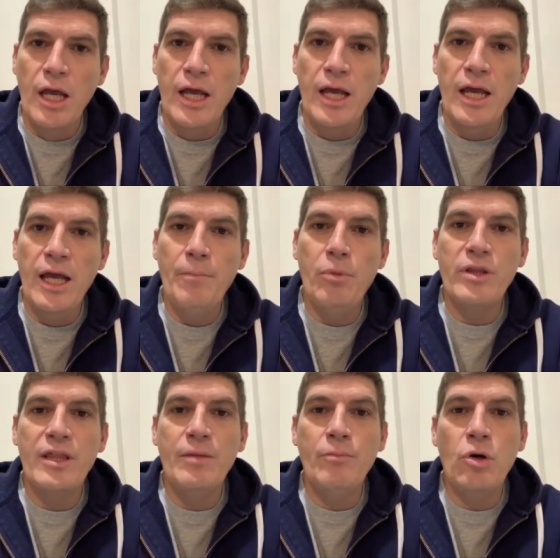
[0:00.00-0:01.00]
uh,
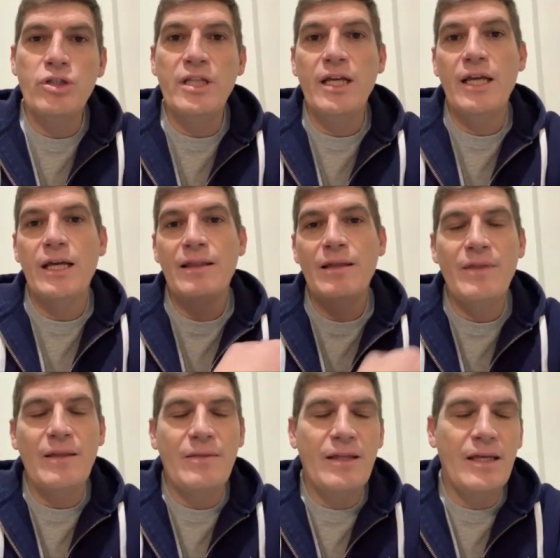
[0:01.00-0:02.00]
but the most uh, the,
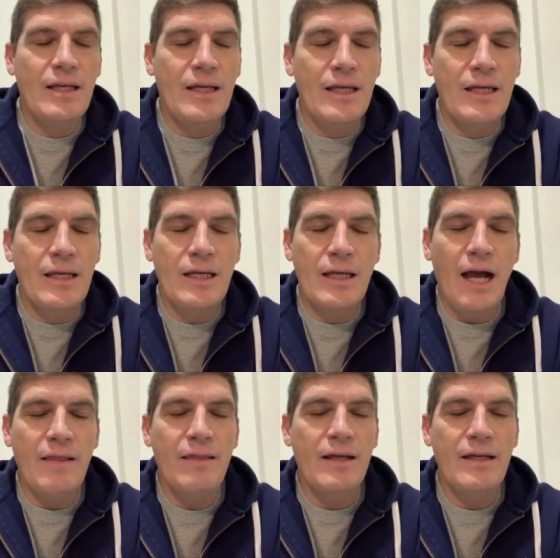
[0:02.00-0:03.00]
the,
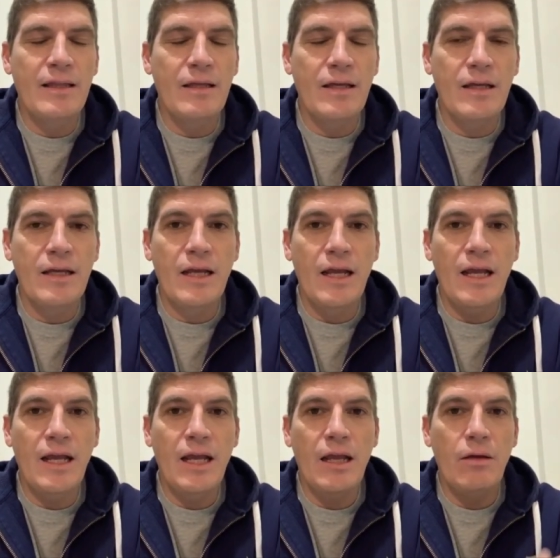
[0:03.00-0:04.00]
I think the
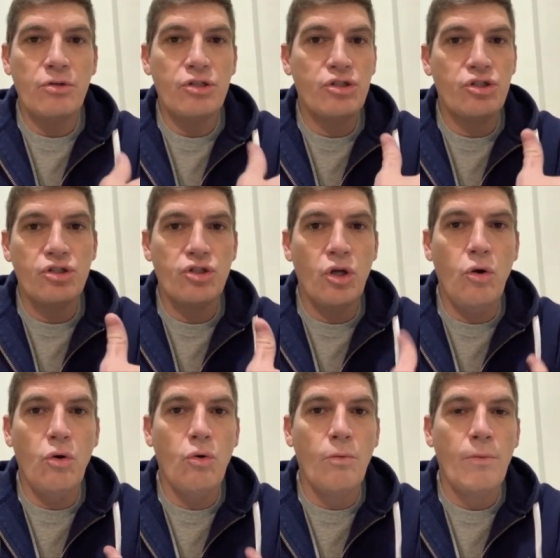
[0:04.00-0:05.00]
it was
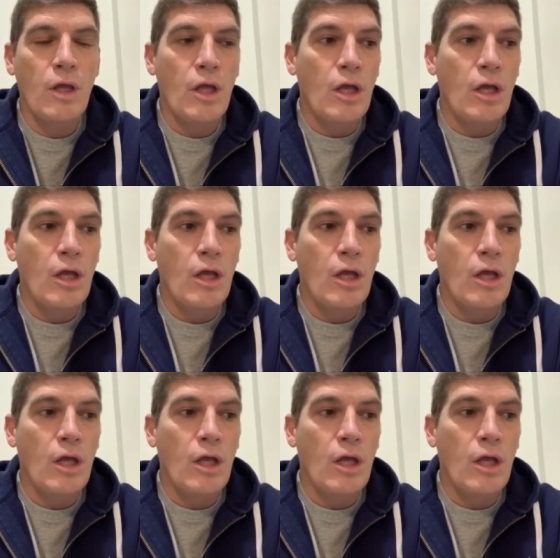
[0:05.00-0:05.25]
so